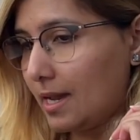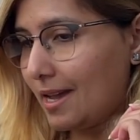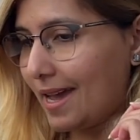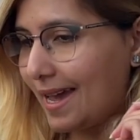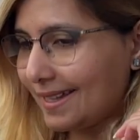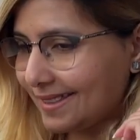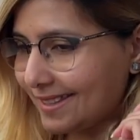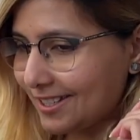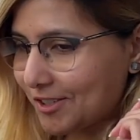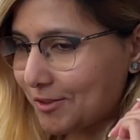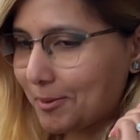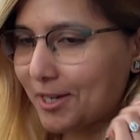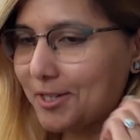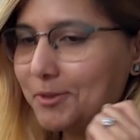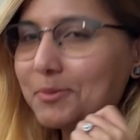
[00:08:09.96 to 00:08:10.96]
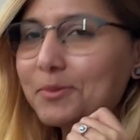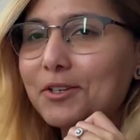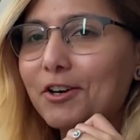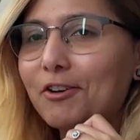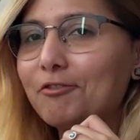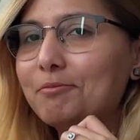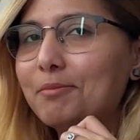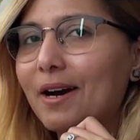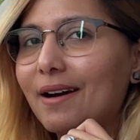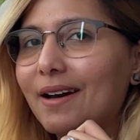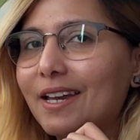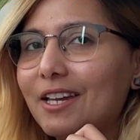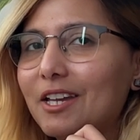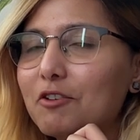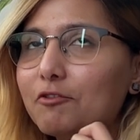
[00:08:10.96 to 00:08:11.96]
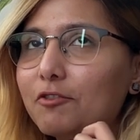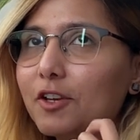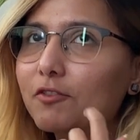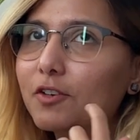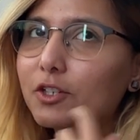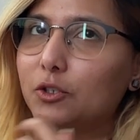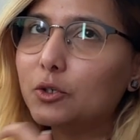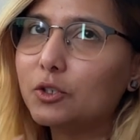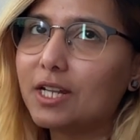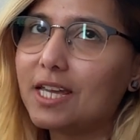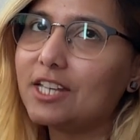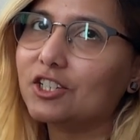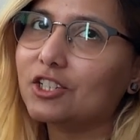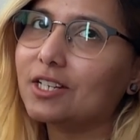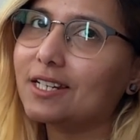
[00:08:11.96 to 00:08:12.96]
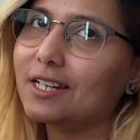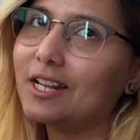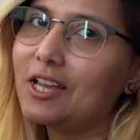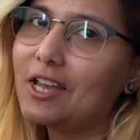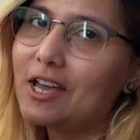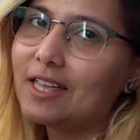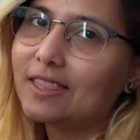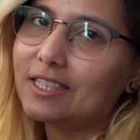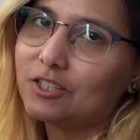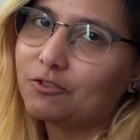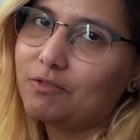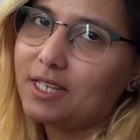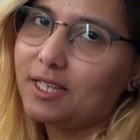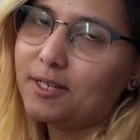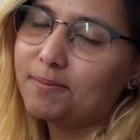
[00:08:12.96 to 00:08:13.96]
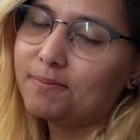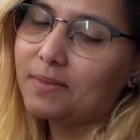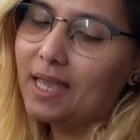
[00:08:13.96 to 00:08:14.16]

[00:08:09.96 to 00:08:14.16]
and this reminds me of my favorite quotation this week.